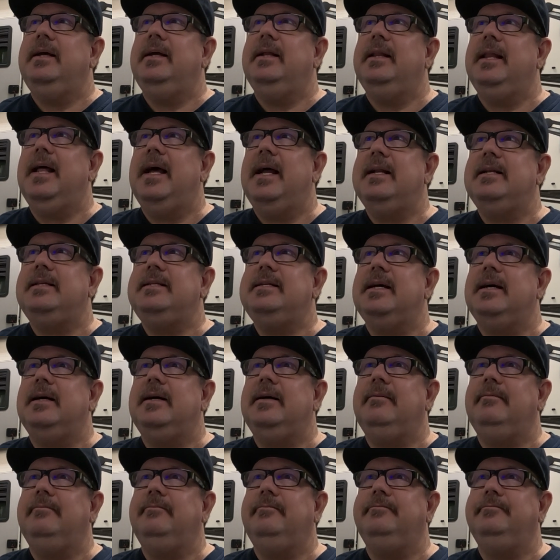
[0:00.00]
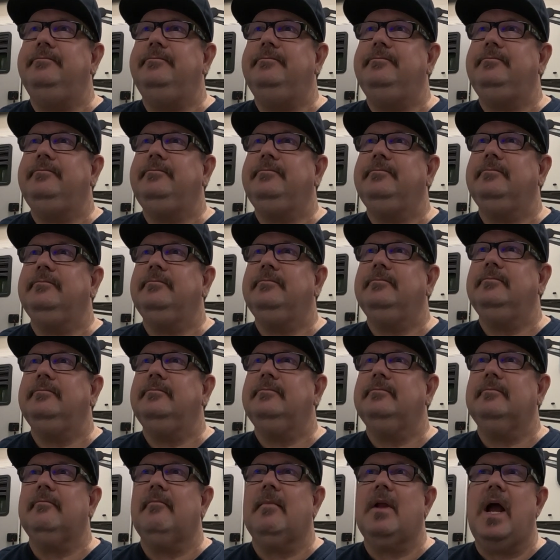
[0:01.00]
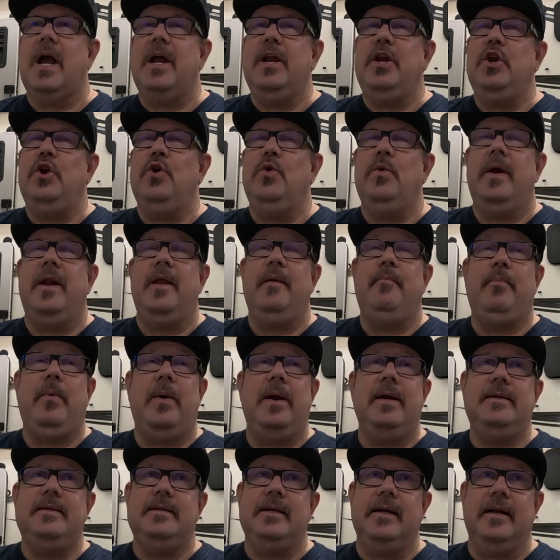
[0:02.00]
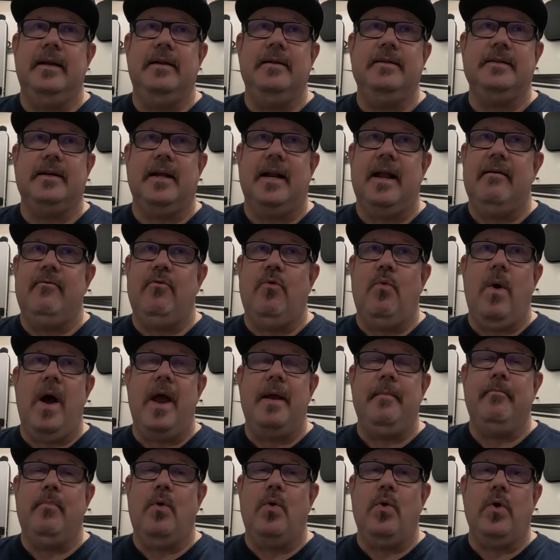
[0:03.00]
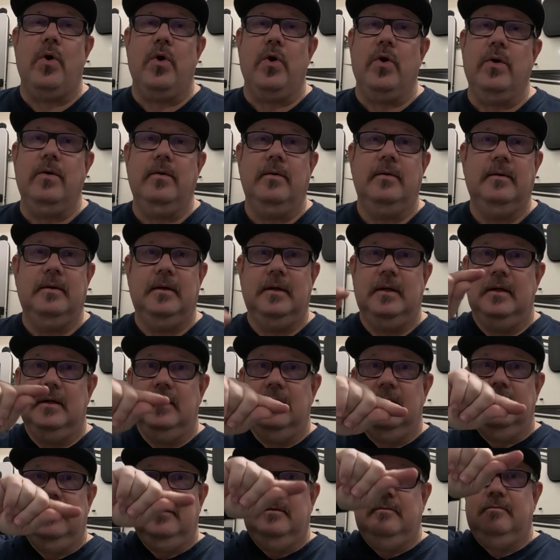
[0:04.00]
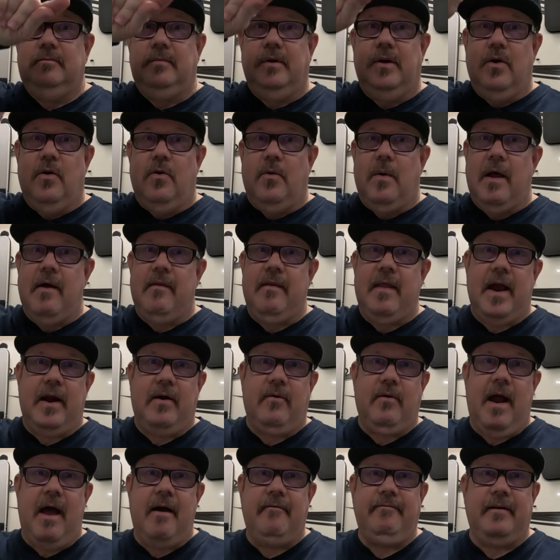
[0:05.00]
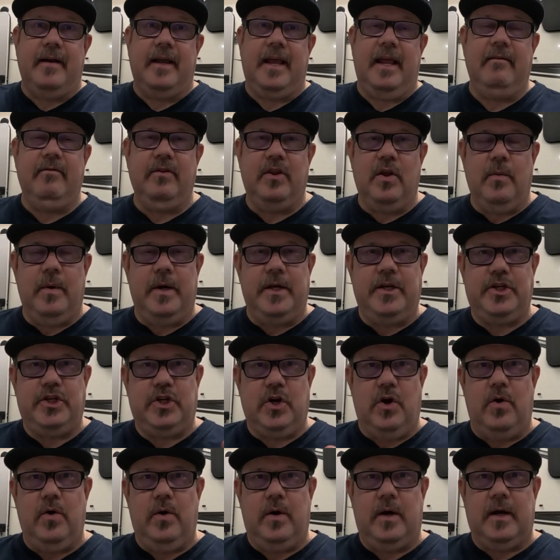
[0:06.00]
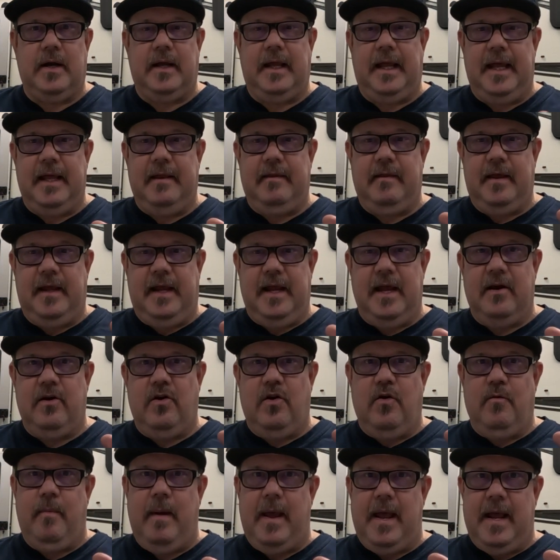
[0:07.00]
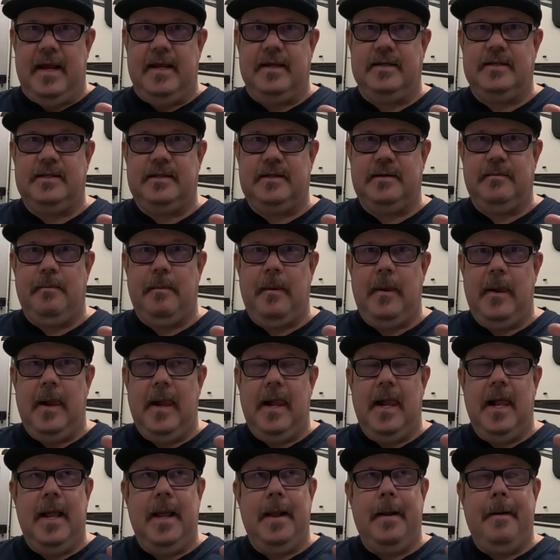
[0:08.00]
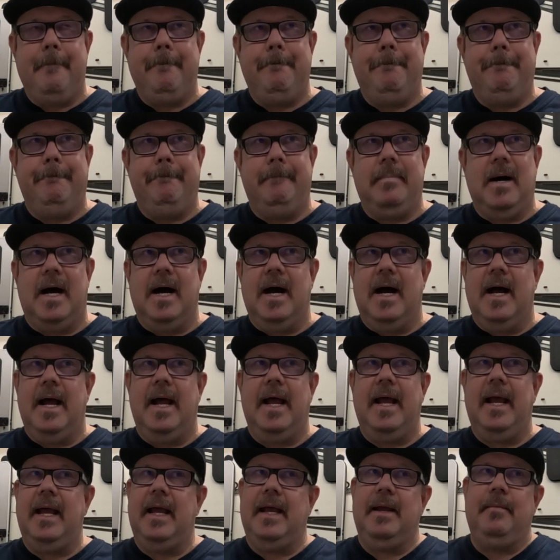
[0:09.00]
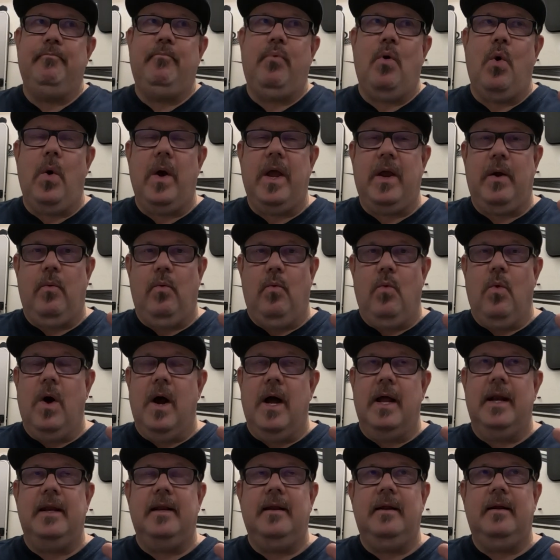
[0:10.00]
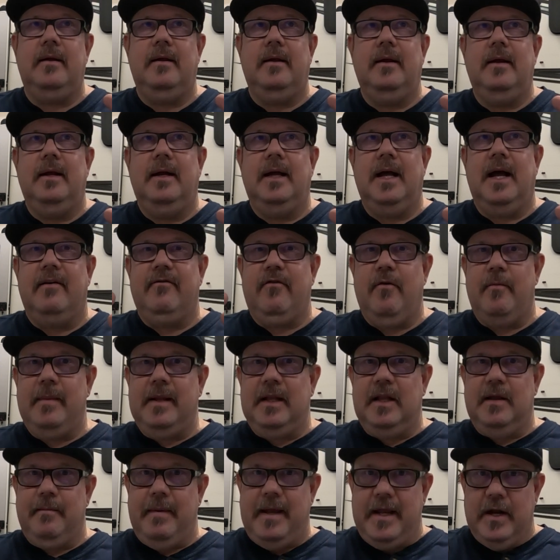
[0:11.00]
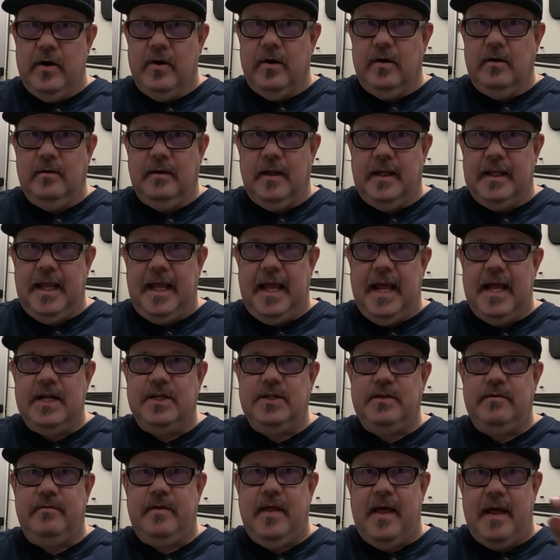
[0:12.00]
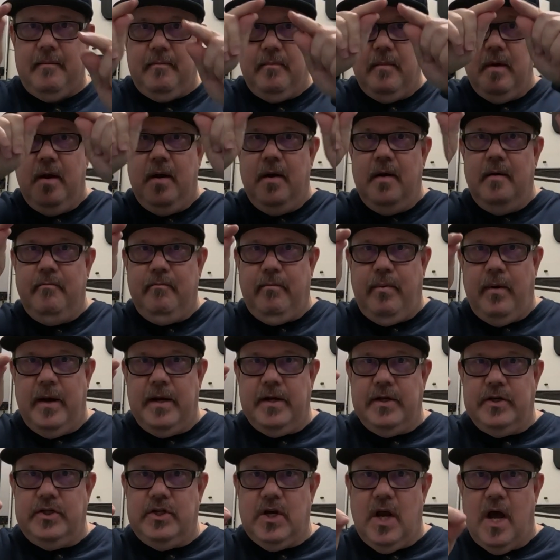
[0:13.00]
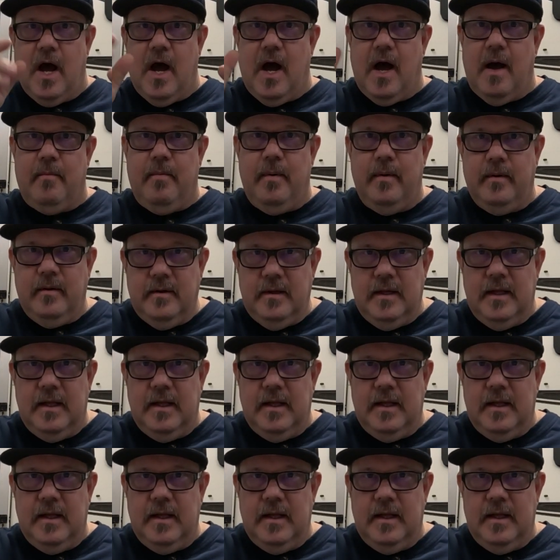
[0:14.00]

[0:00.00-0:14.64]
that I knew when it printed, it's going to have a white border, around that graphic. Even though we choke in the under base by 0.1 of a millimeter on the edge of that print job,